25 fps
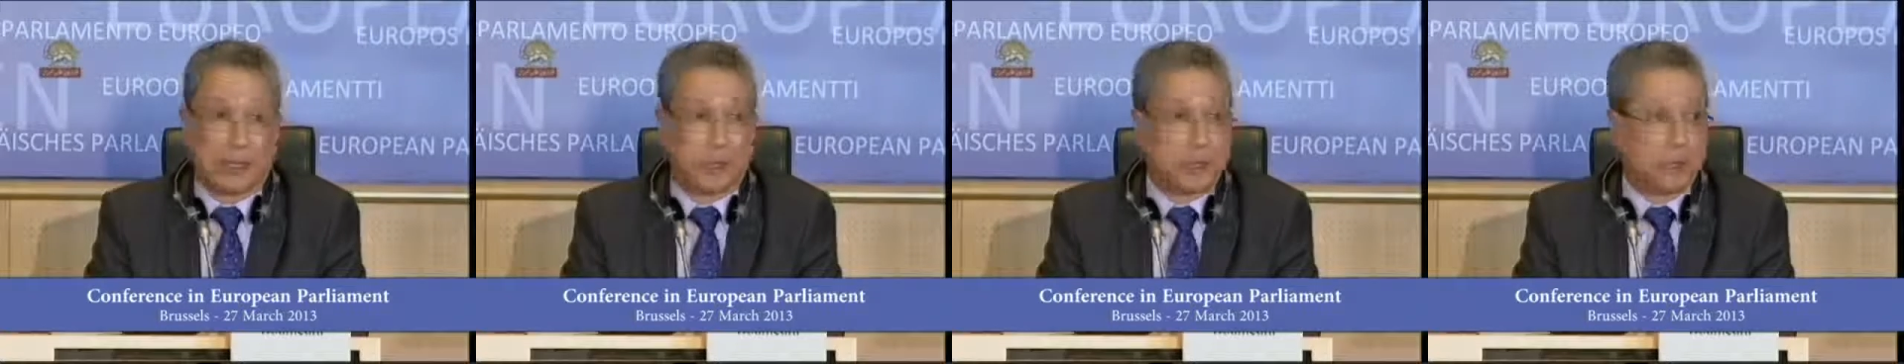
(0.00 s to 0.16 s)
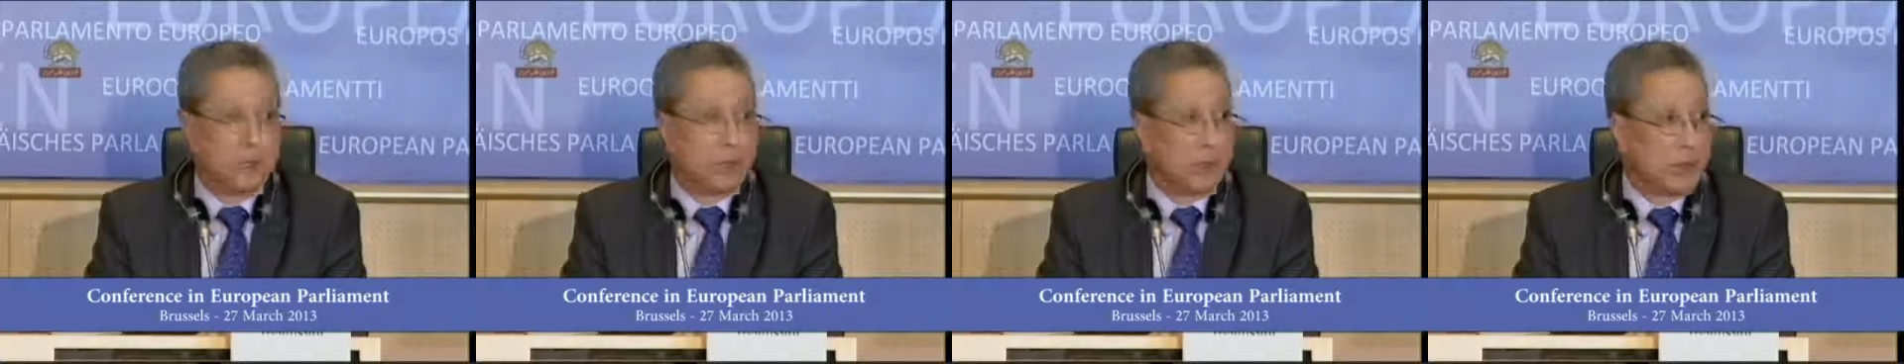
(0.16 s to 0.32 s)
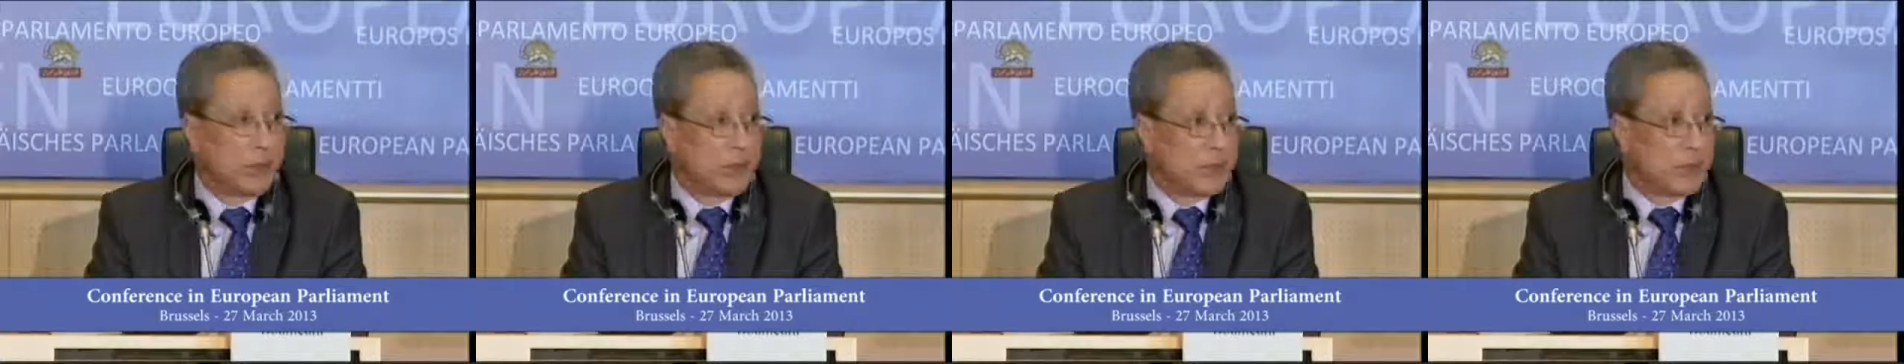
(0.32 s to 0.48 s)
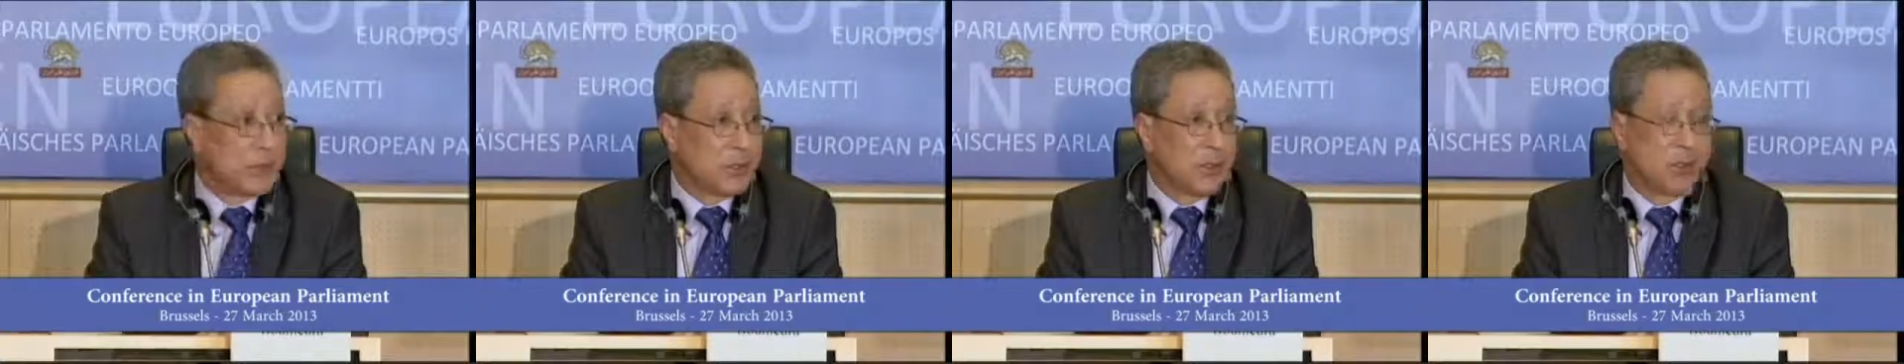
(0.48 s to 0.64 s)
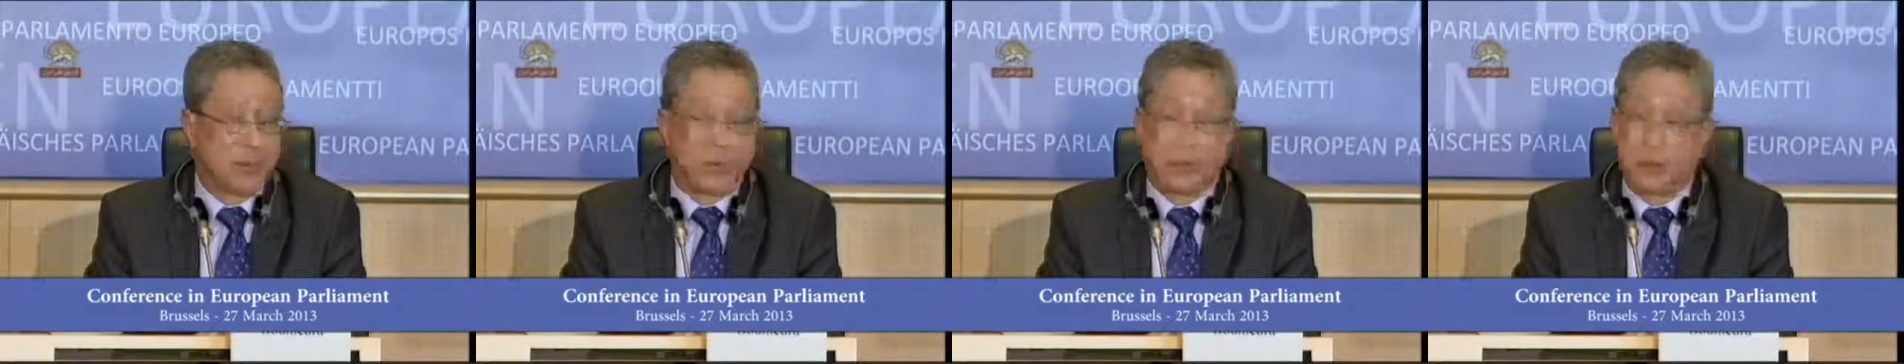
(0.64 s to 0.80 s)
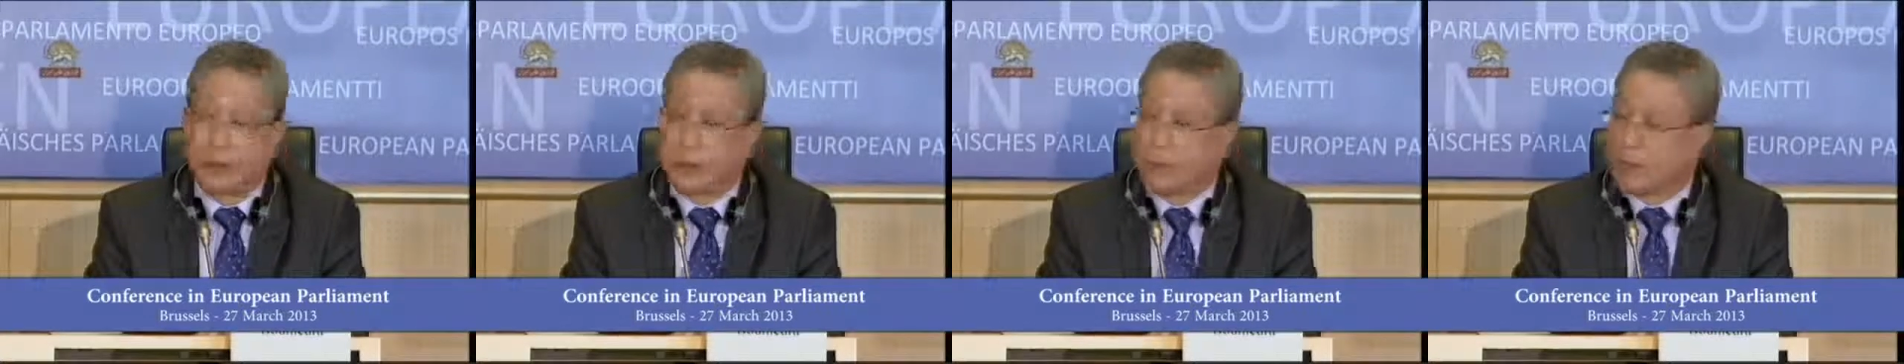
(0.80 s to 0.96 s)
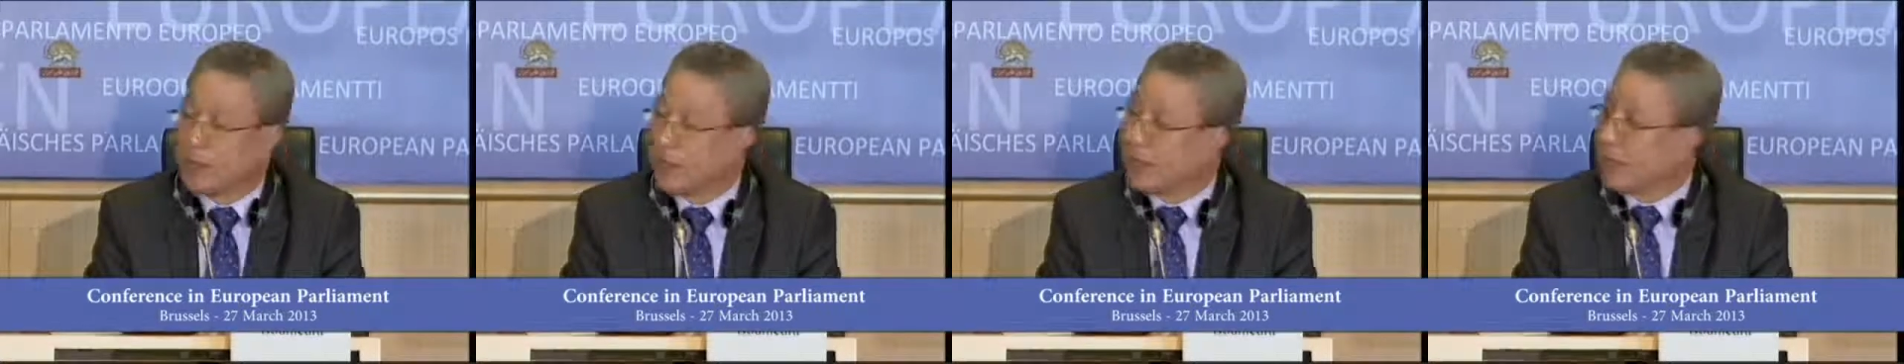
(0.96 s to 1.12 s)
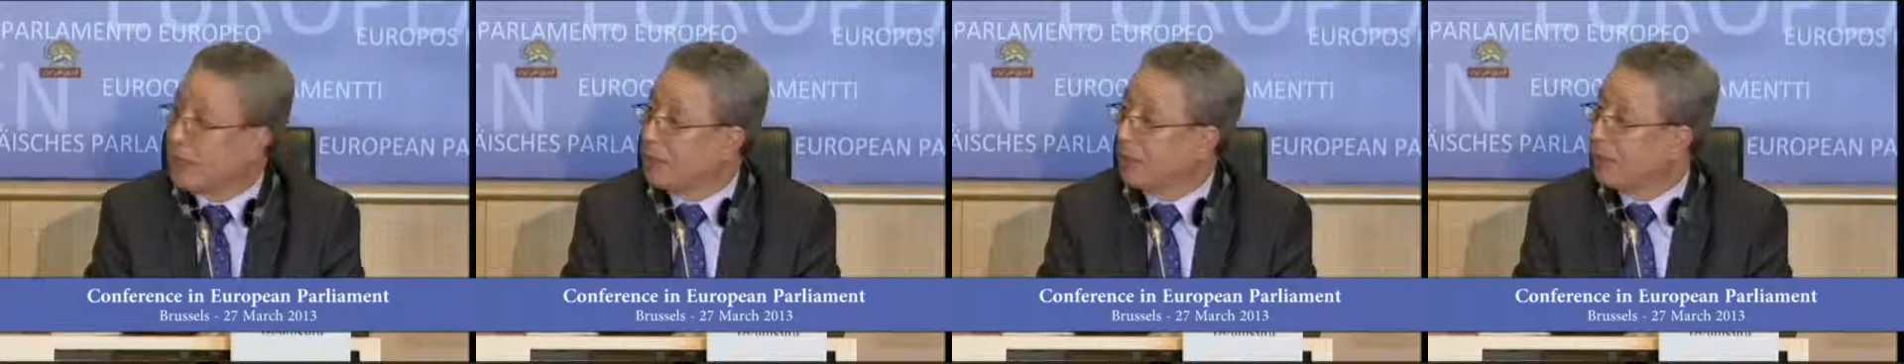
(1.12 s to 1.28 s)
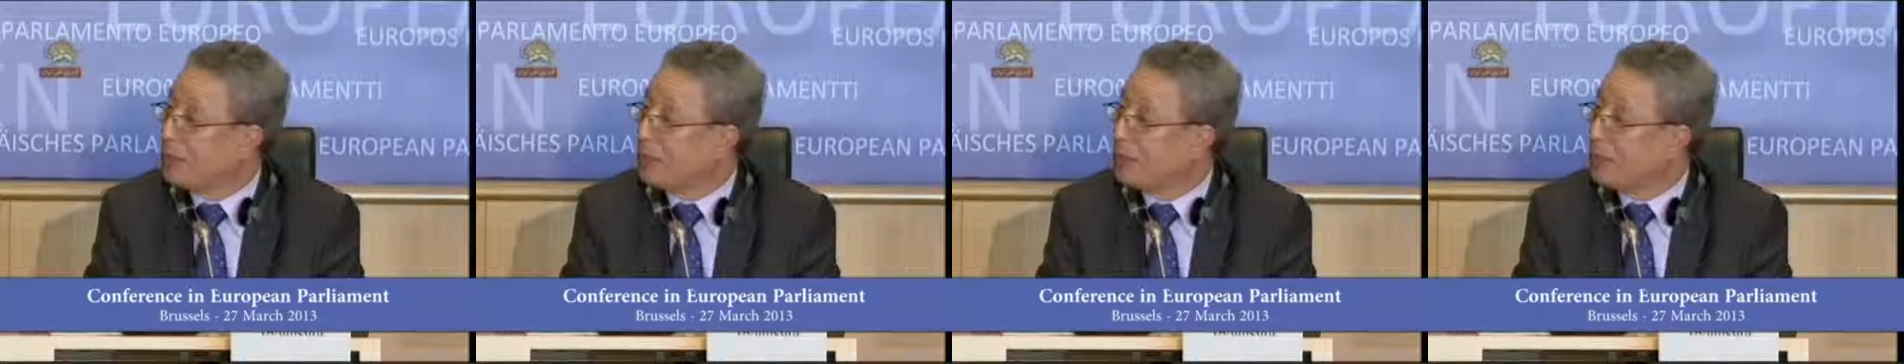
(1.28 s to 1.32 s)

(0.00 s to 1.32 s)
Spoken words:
those who are